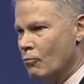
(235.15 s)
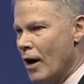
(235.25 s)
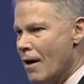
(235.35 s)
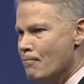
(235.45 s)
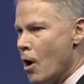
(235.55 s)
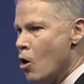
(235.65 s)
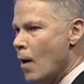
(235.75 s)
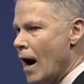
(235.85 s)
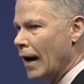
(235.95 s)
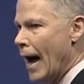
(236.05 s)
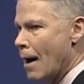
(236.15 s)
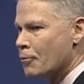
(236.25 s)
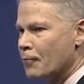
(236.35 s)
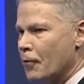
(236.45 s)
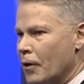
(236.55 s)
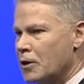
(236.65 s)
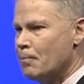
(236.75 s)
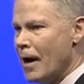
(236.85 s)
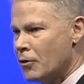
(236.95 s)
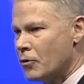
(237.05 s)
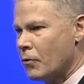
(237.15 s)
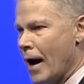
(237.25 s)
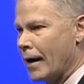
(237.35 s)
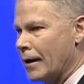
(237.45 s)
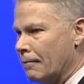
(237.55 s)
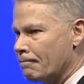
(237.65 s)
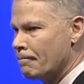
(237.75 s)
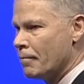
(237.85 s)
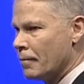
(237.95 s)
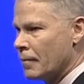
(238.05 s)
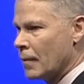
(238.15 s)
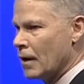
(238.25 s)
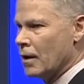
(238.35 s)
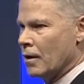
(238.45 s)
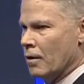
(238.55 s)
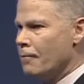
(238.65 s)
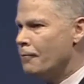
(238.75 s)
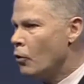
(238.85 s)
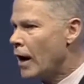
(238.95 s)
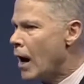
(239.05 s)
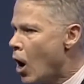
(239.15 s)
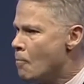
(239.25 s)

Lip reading: We have mobile apps for expense tracking, for